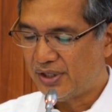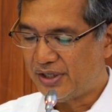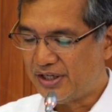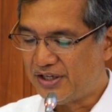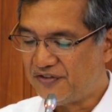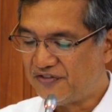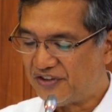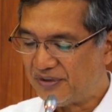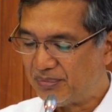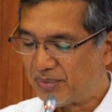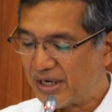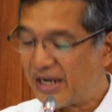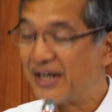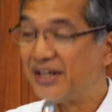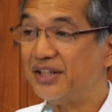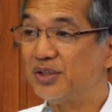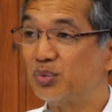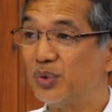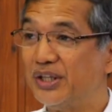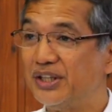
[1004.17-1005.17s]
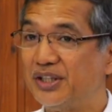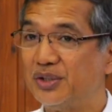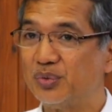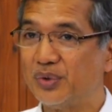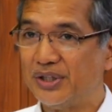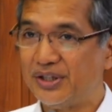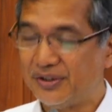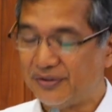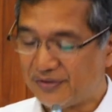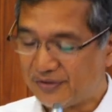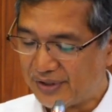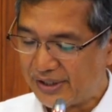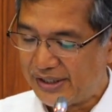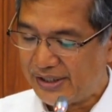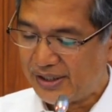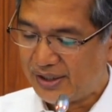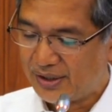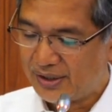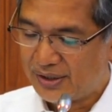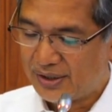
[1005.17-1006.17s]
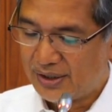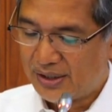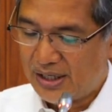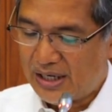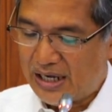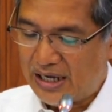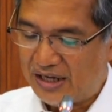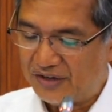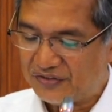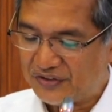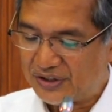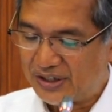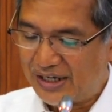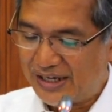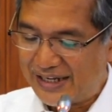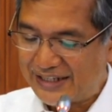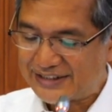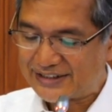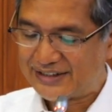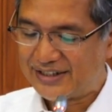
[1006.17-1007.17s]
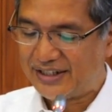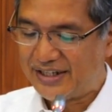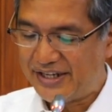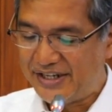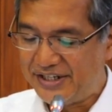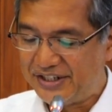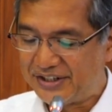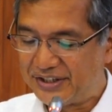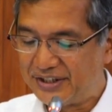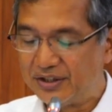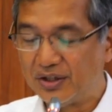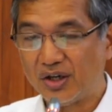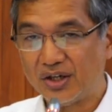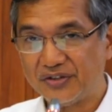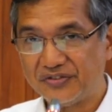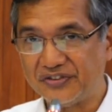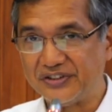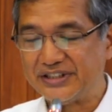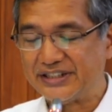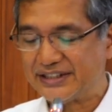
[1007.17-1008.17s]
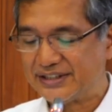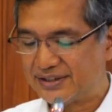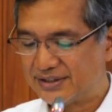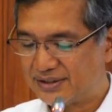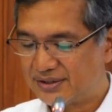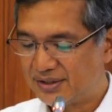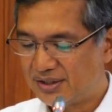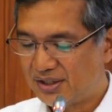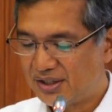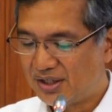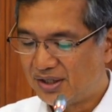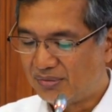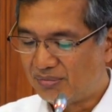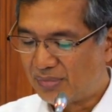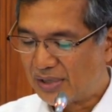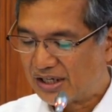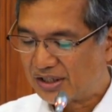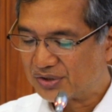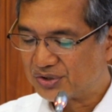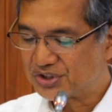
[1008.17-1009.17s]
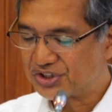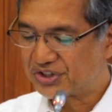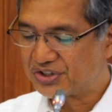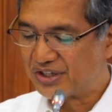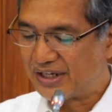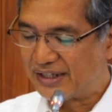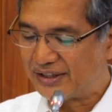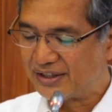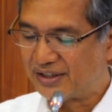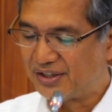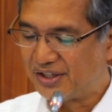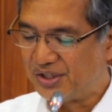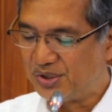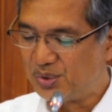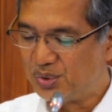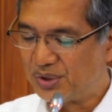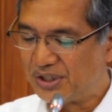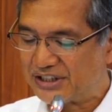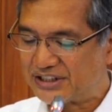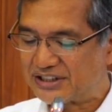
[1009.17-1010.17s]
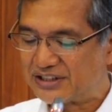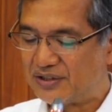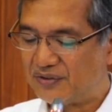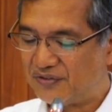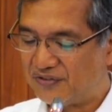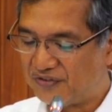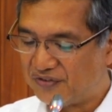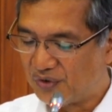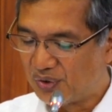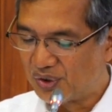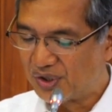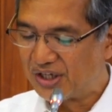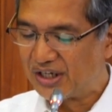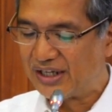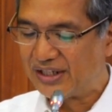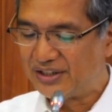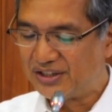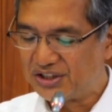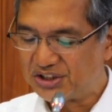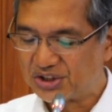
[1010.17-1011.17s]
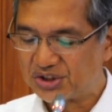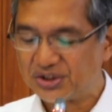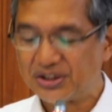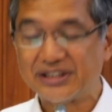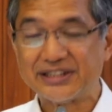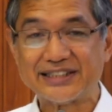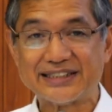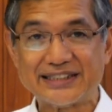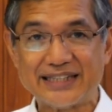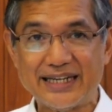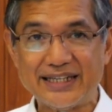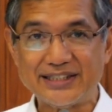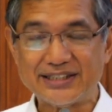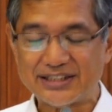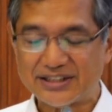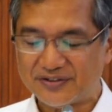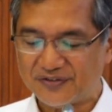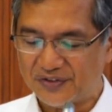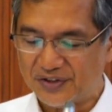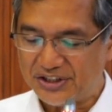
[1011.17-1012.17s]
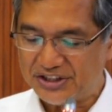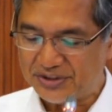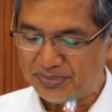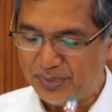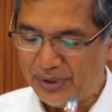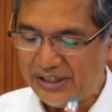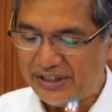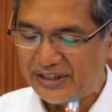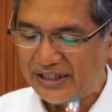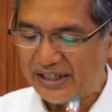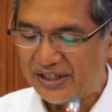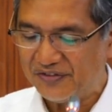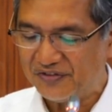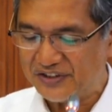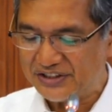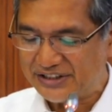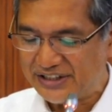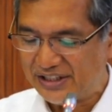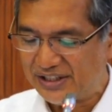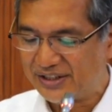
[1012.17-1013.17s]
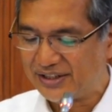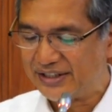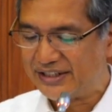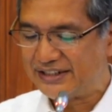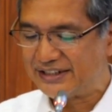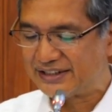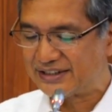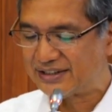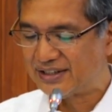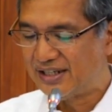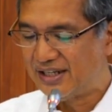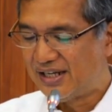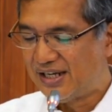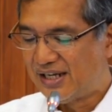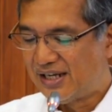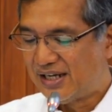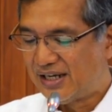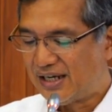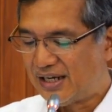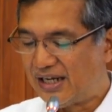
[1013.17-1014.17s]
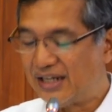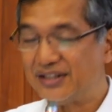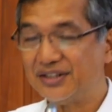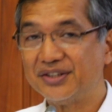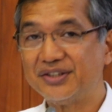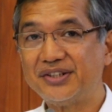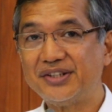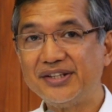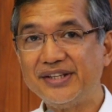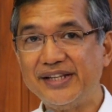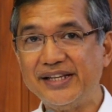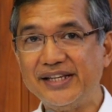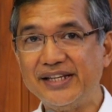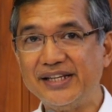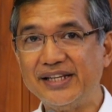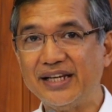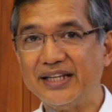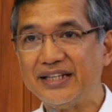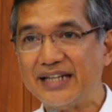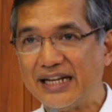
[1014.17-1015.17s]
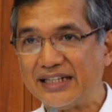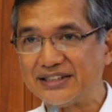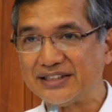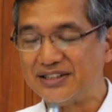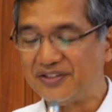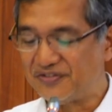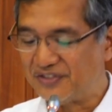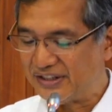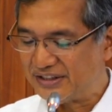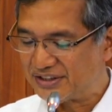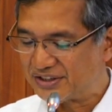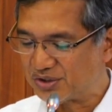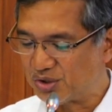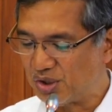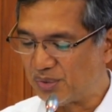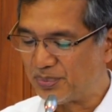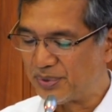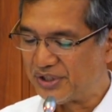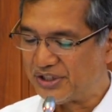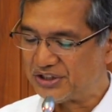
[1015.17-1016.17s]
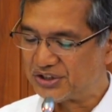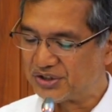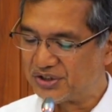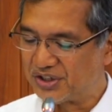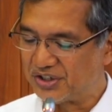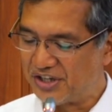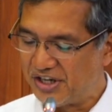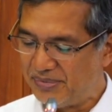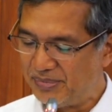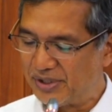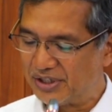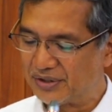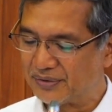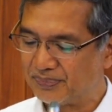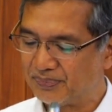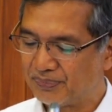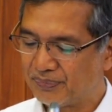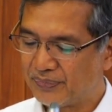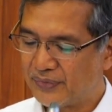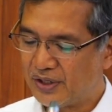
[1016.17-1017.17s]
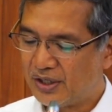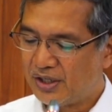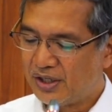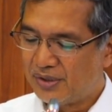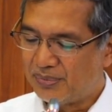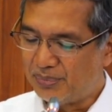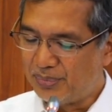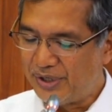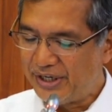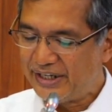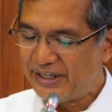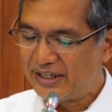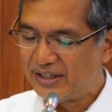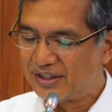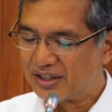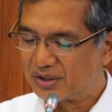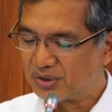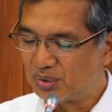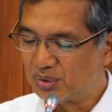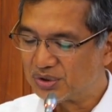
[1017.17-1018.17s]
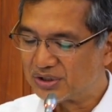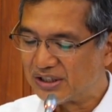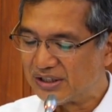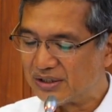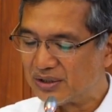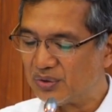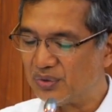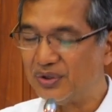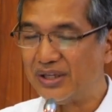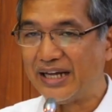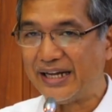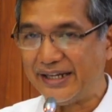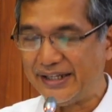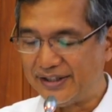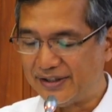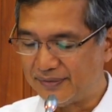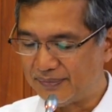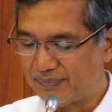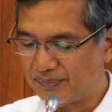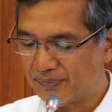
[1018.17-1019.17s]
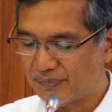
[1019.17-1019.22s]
In February 2023, after less than a year in office, Marcos granted the US 4 additional sites for its military facilities under the Enhanced Defense Cooperation Agreement, bringing the total to 9.